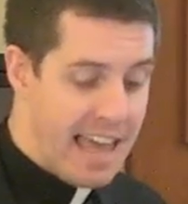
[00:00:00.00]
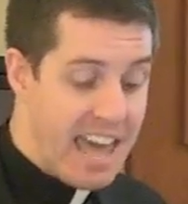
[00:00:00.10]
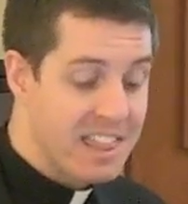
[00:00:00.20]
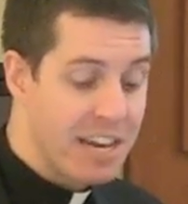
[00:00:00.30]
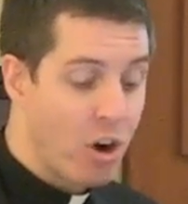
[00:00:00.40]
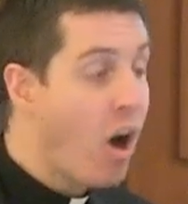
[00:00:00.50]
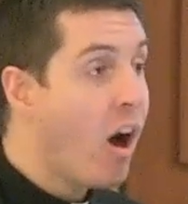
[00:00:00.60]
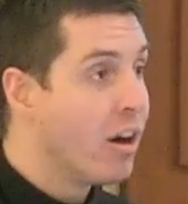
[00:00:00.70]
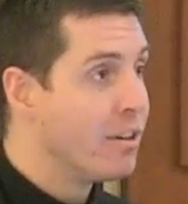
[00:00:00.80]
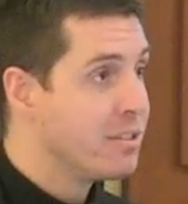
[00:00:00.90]
at their
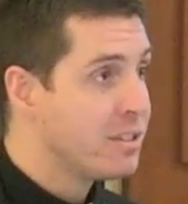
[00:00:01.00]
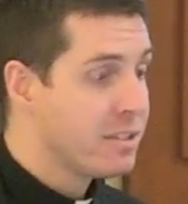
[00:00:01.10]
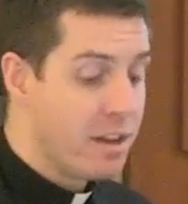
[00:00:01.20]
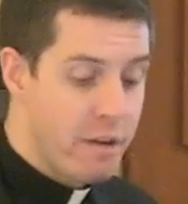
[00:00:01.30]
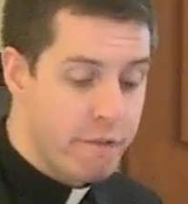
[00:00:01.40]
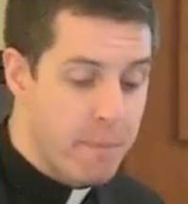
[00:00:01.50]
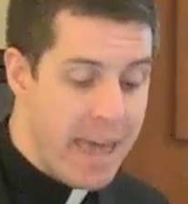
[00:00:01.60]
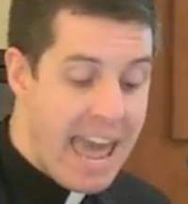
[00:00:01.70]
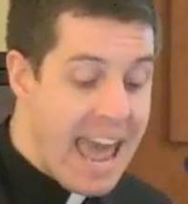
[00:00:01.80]
heart from